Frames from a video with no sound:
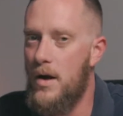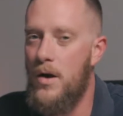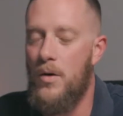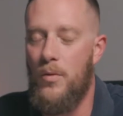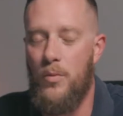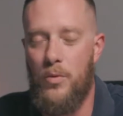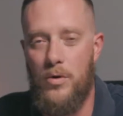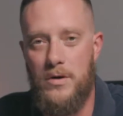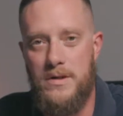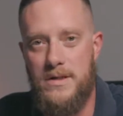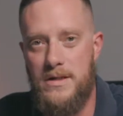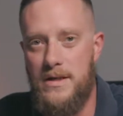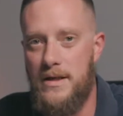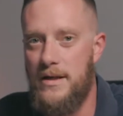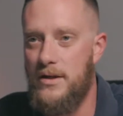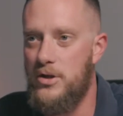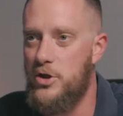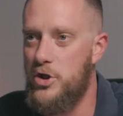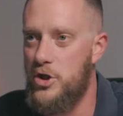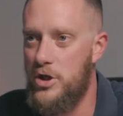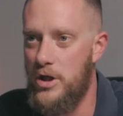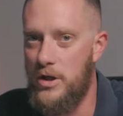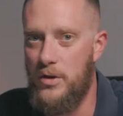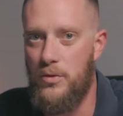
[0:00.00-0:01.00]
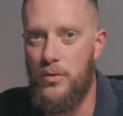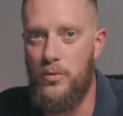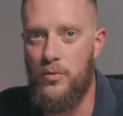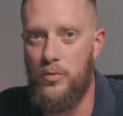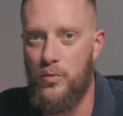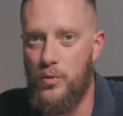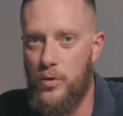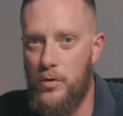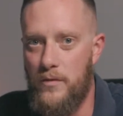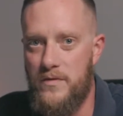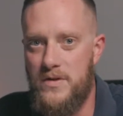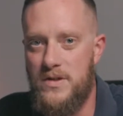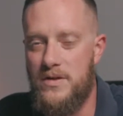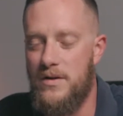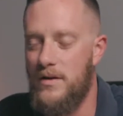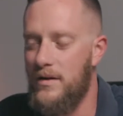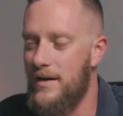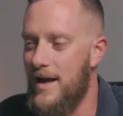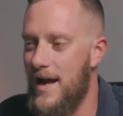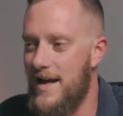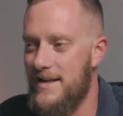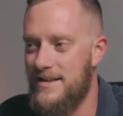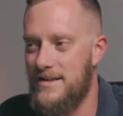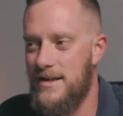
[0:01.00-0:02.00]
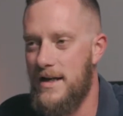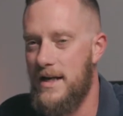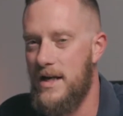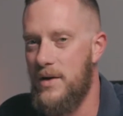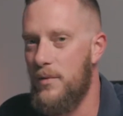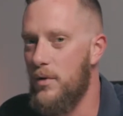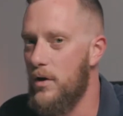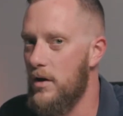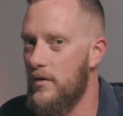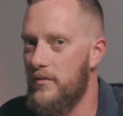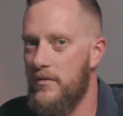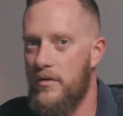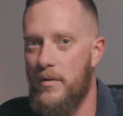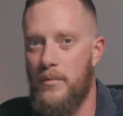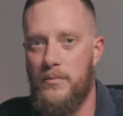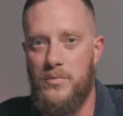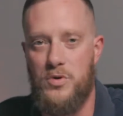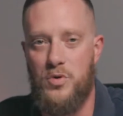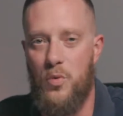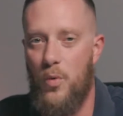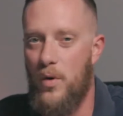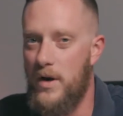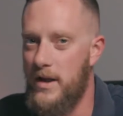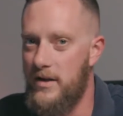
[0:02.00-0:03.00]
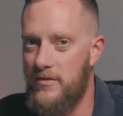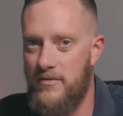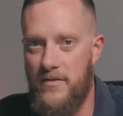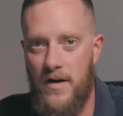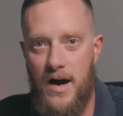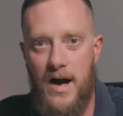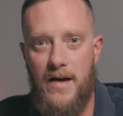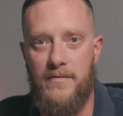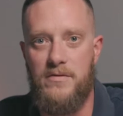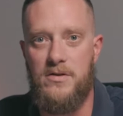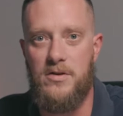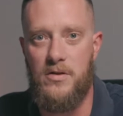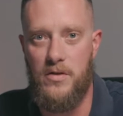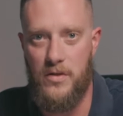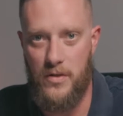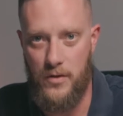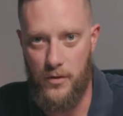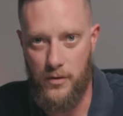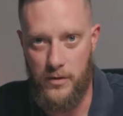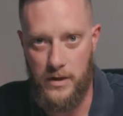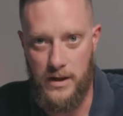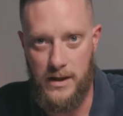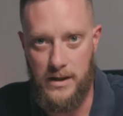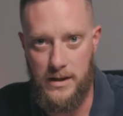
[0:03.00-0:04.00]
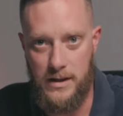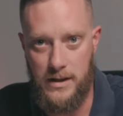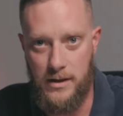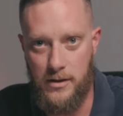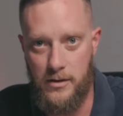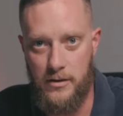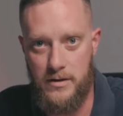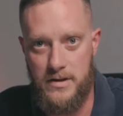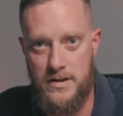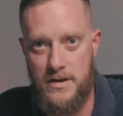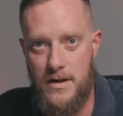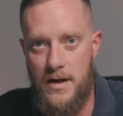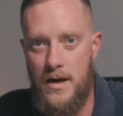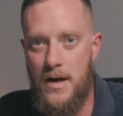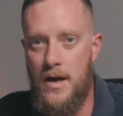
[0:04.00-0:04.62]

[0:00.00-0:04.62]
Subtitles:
we're seeing shingled roofs last anywhere from 25 to 30 years.